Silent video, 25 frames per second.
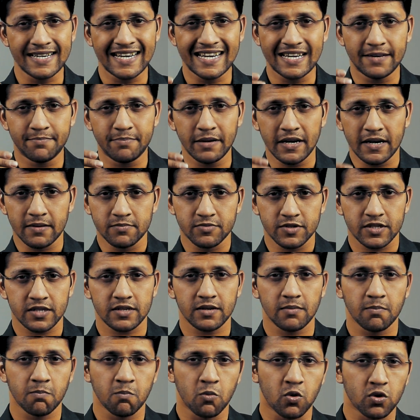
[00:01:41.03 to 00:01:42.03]
it becomes
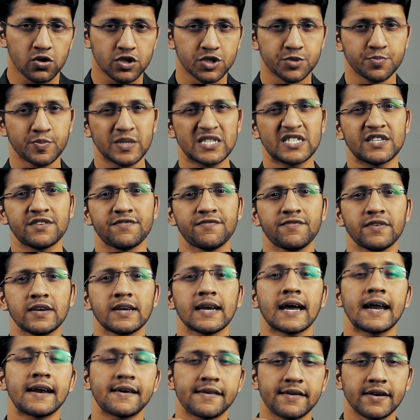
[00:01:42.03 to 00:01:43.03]
more
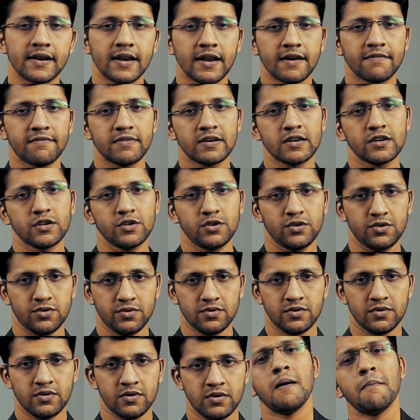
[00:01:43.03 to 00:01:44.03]
specific and relevant to you.